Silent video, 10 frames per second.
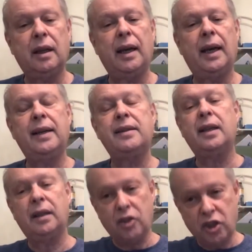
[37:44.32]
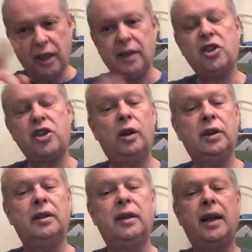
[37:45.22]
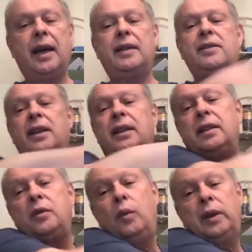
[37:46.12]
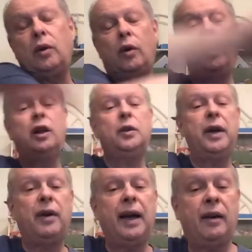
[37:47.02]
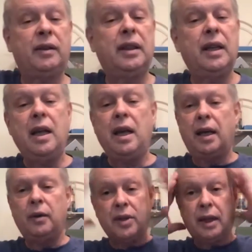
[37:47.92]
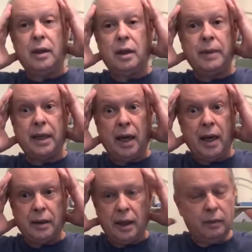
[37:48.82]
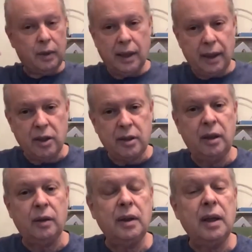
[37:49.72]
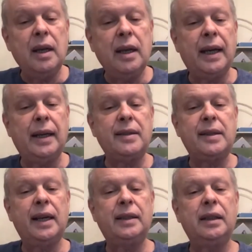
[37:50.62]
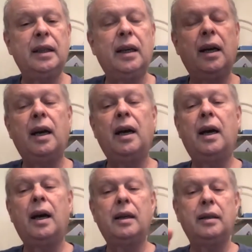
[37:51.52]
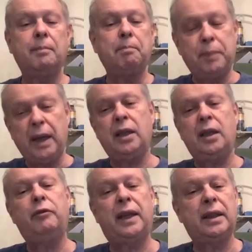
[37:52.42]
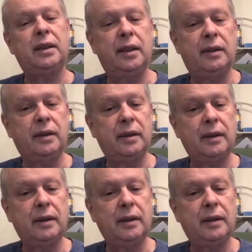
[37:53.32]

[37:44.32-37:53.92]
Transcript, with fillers: And I said, check his shoulder. And suddenly oh. went all the way around. And he was like, oh my God, what did I just do? And I said, pick another volunteer.